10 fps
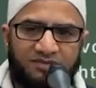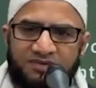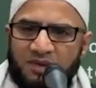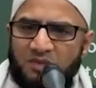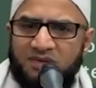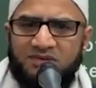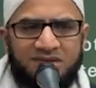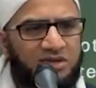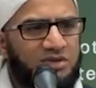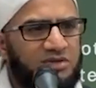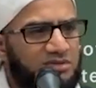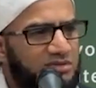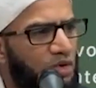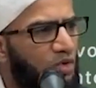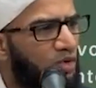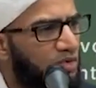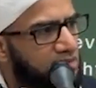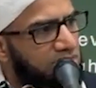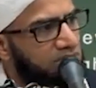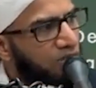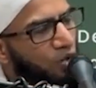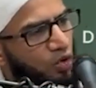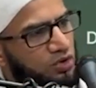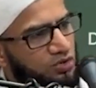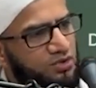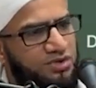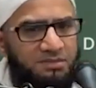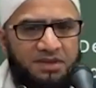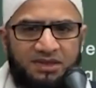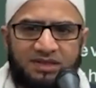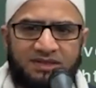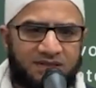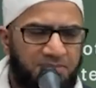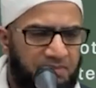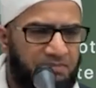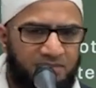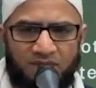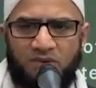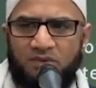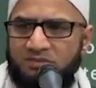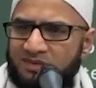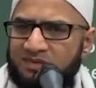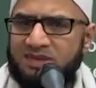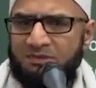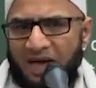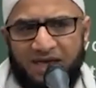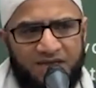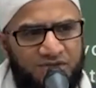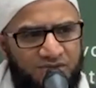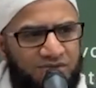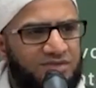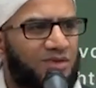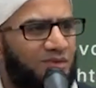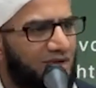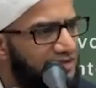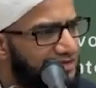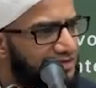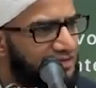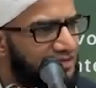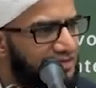if someone doesn't call you, somebody doesn't, you know, smile at you, so what?